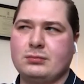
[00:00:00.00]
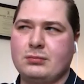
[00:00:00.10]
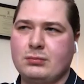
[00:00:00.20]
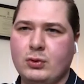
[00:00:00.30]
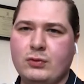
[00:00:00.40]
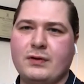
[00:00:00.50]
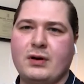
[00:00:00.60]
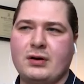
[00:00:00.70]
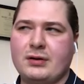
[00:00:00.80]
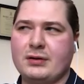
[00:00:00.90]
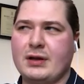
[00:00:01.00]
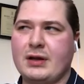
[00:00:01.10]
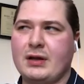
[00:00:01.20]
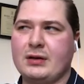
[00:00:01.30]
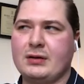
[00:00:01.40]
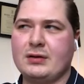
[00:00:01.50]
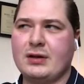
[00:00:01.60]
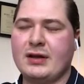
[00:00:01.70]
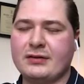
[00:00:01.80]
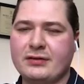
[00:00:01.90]
move on and
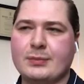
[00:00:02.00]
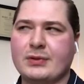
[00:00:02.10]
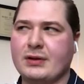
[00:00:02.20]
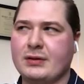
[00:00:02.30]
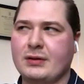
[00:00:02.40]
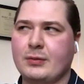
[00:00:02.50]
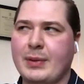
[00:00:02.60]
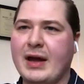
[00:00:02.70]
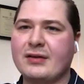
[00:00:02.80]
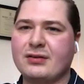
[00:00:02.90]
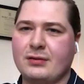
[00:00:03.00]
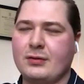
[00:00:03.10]
accepting their passing,